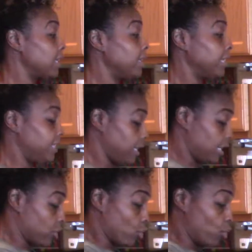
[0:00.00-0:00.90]
They
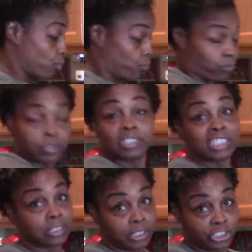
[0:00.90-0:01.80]
taste
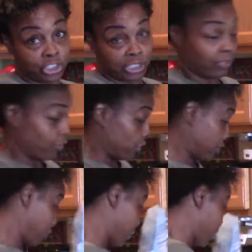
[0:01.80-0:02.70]
delicious, first of all.